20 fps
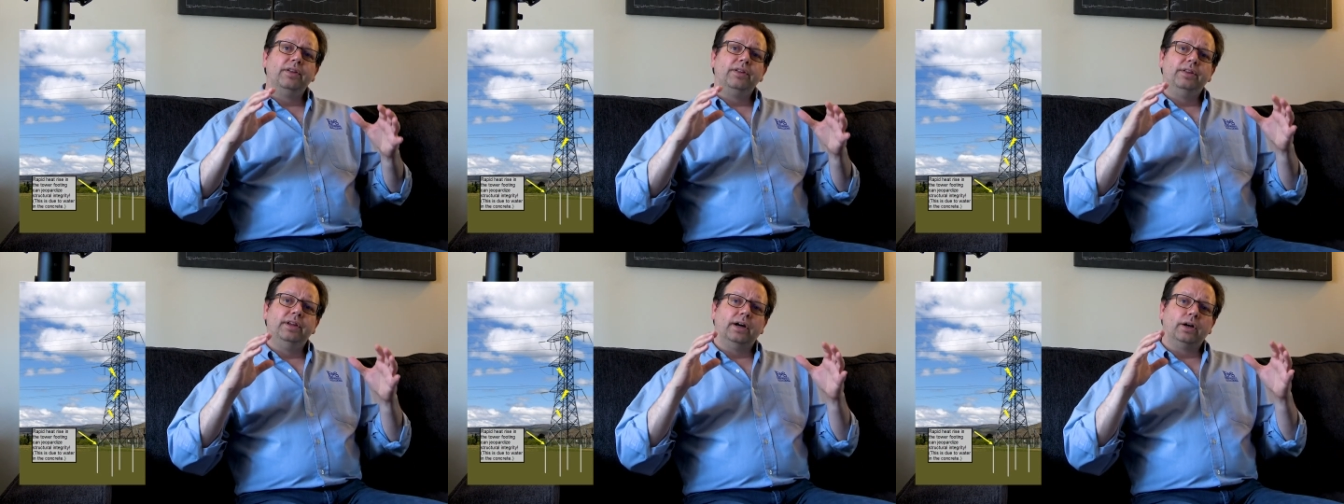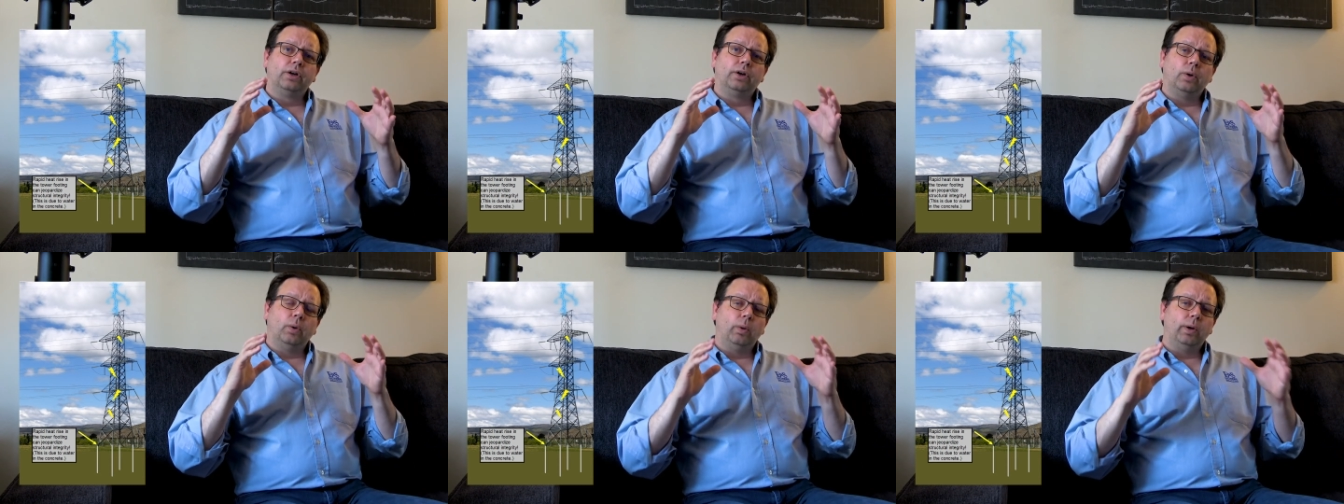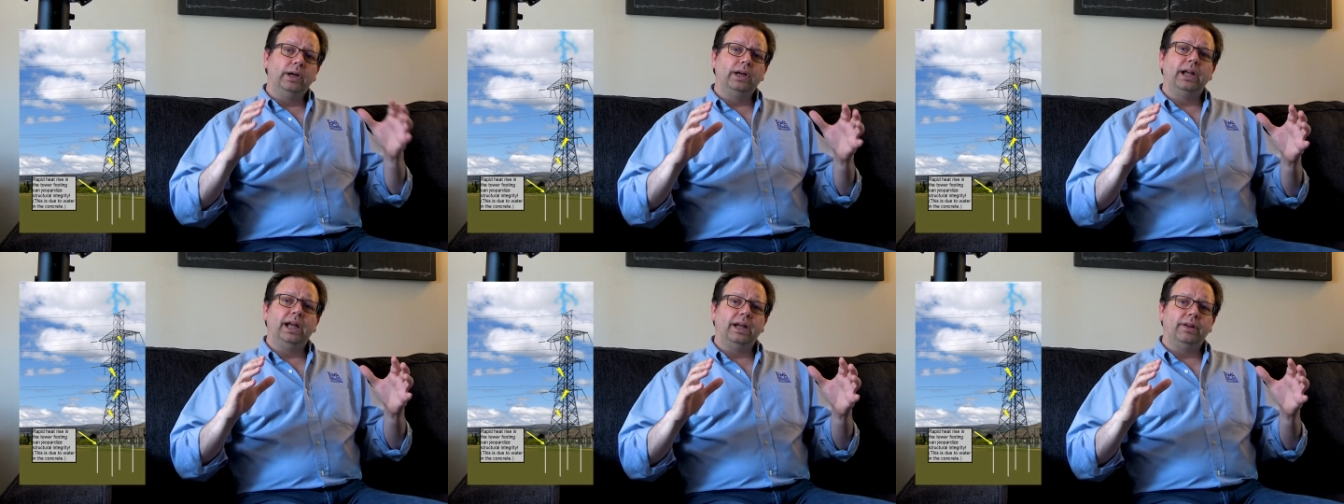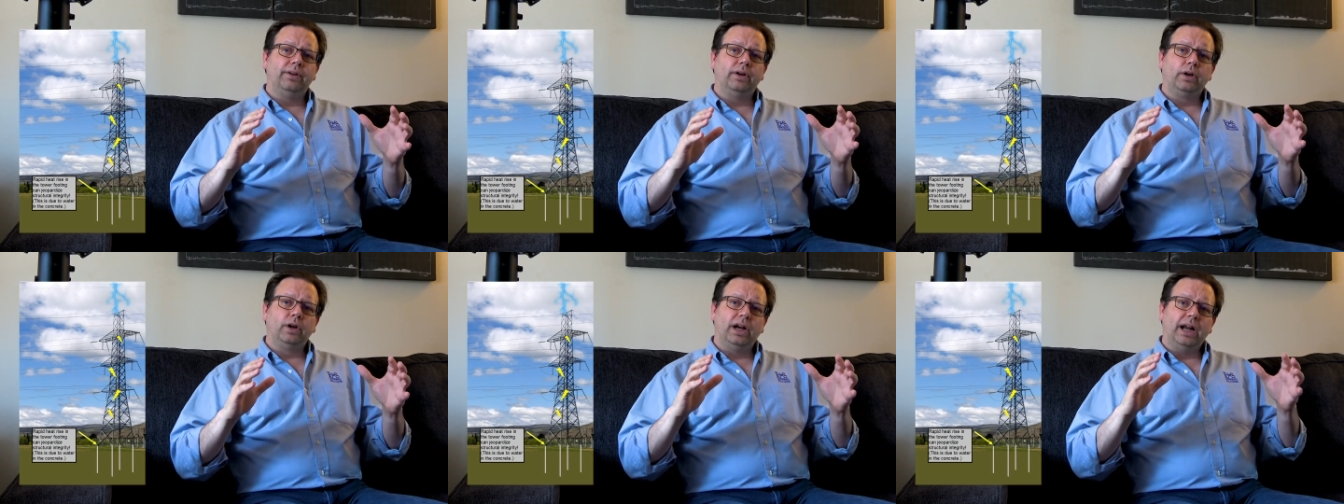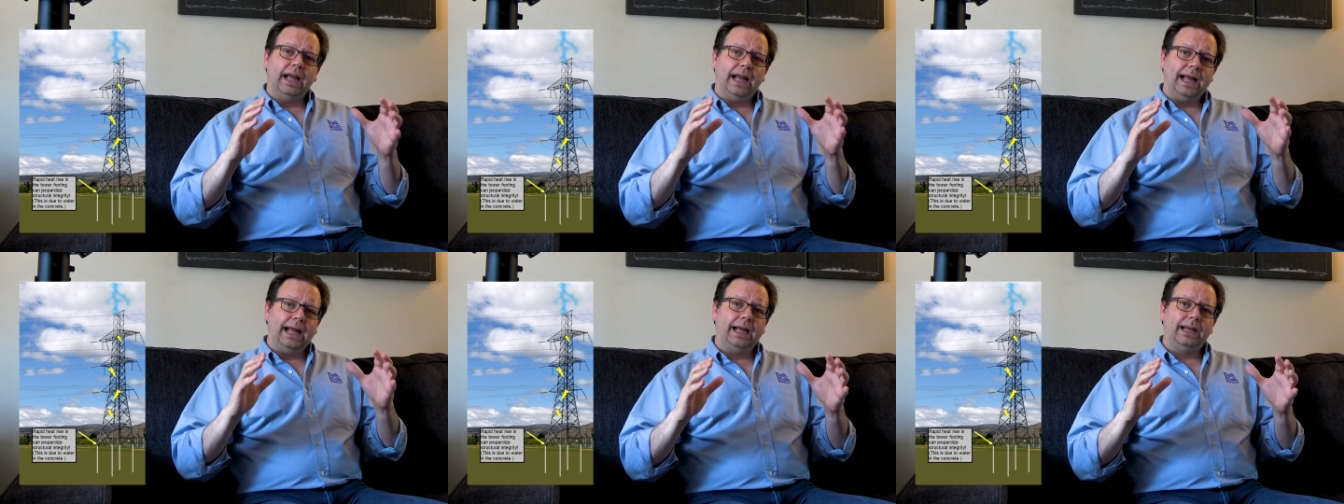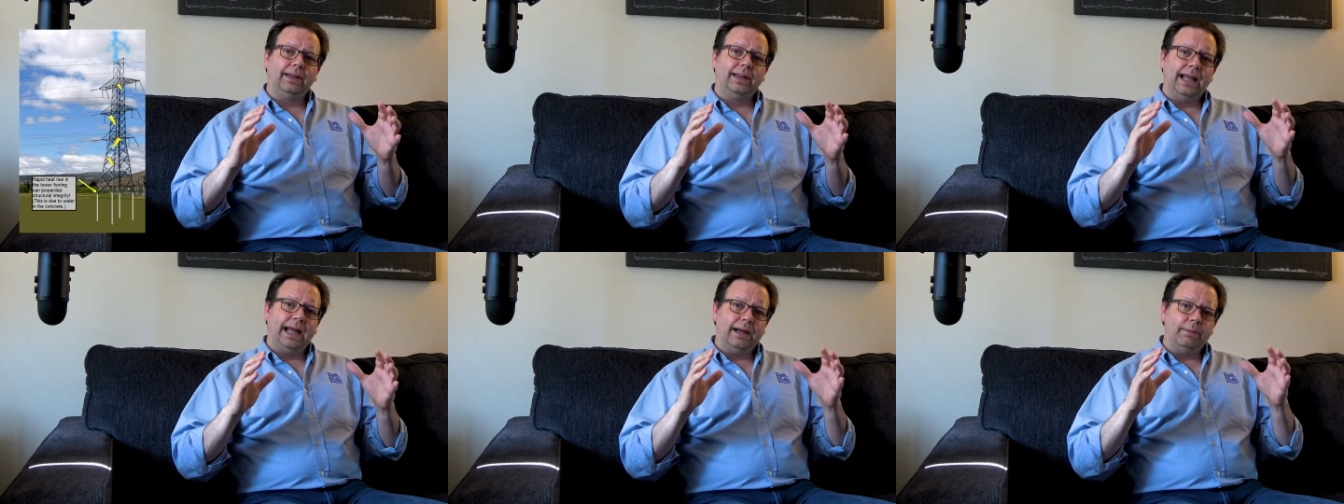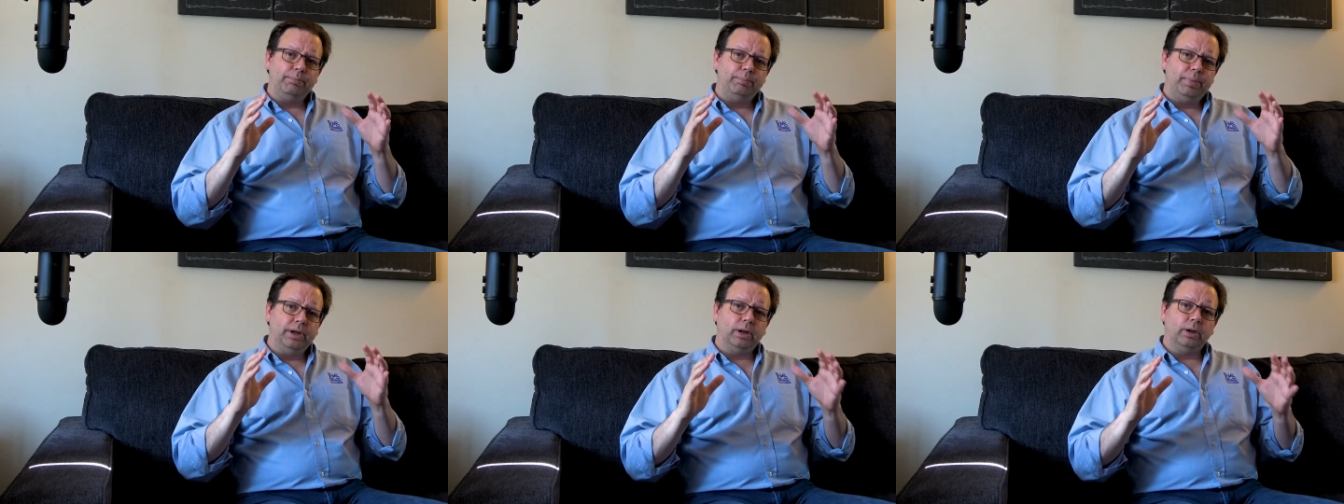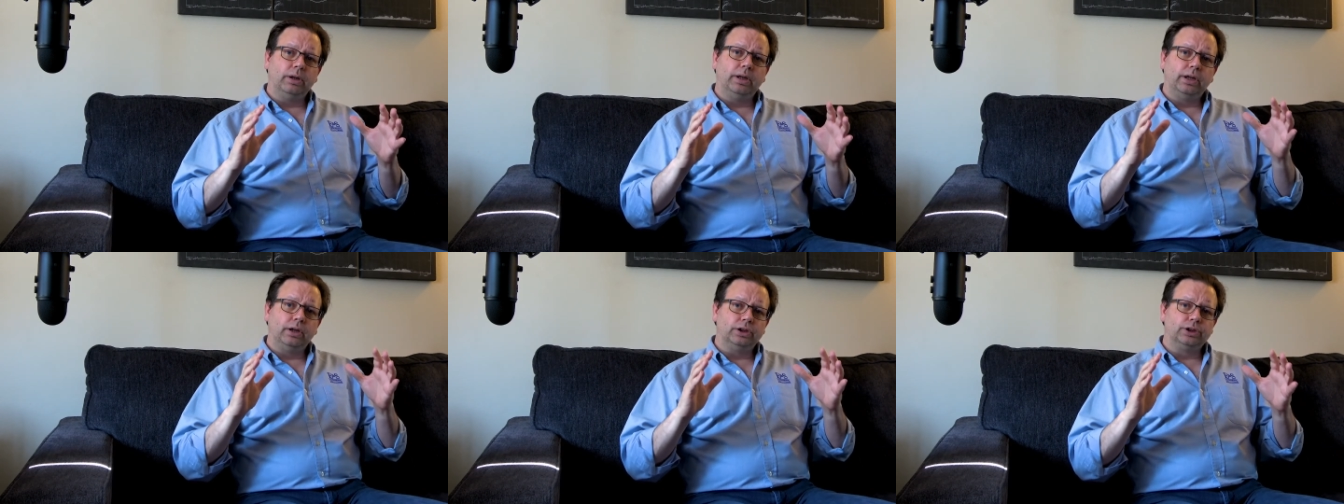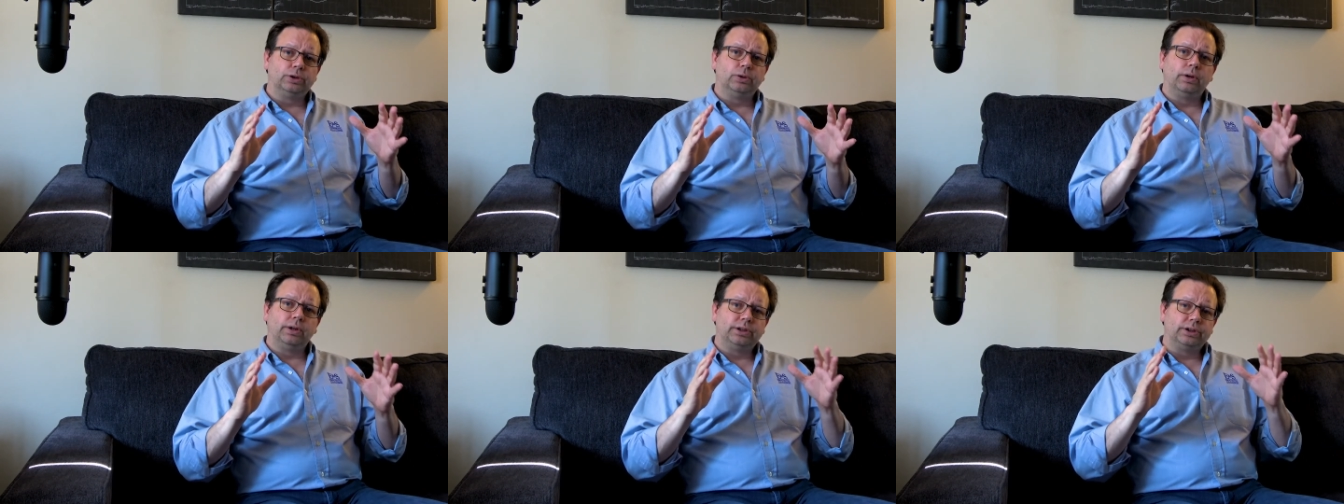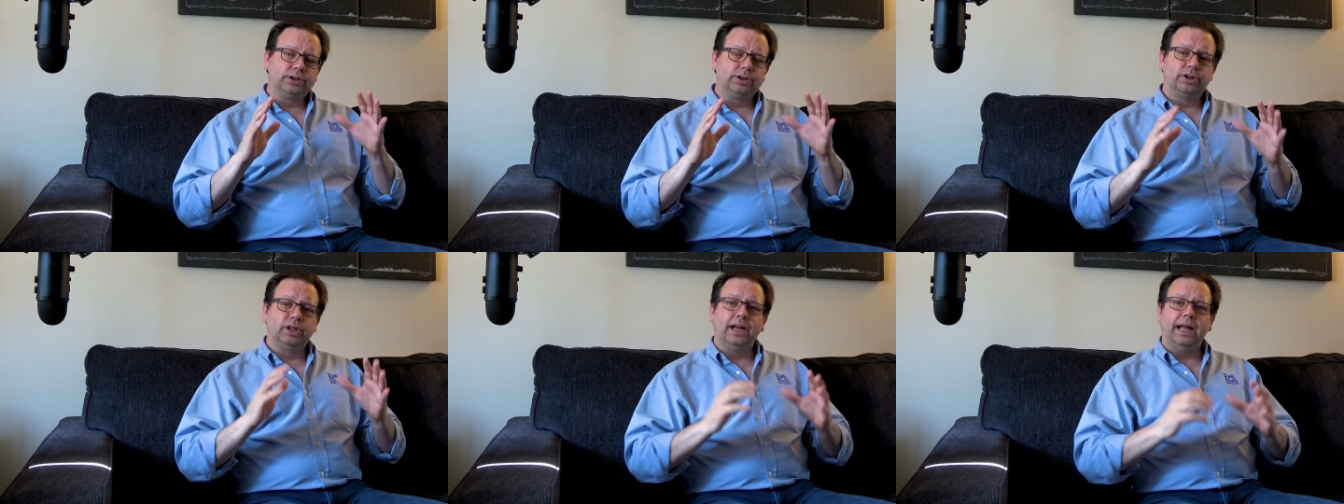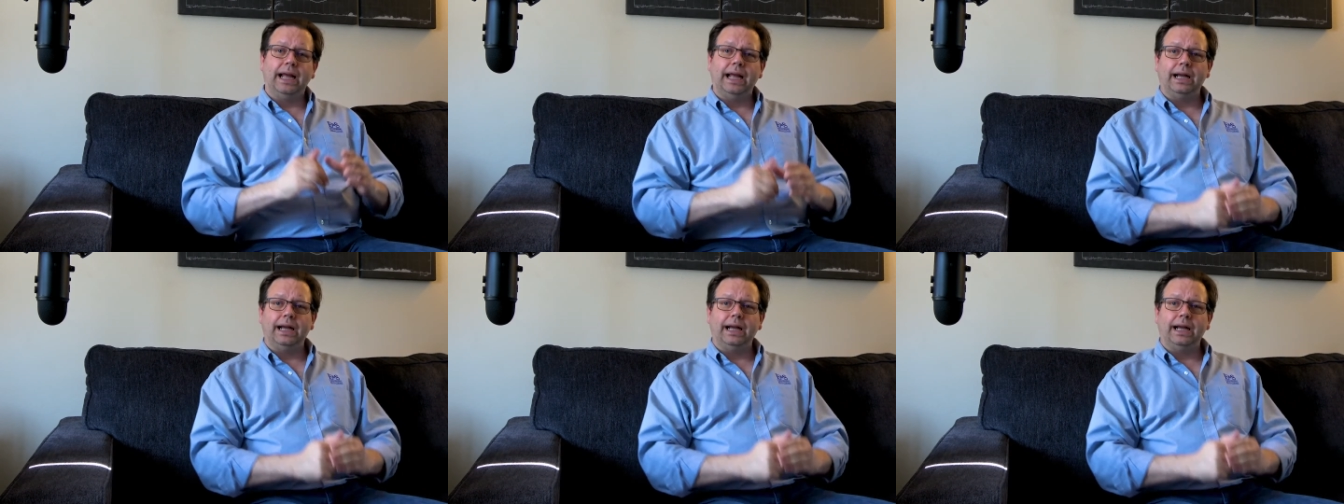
They're going to they're going to act that building or structure is going to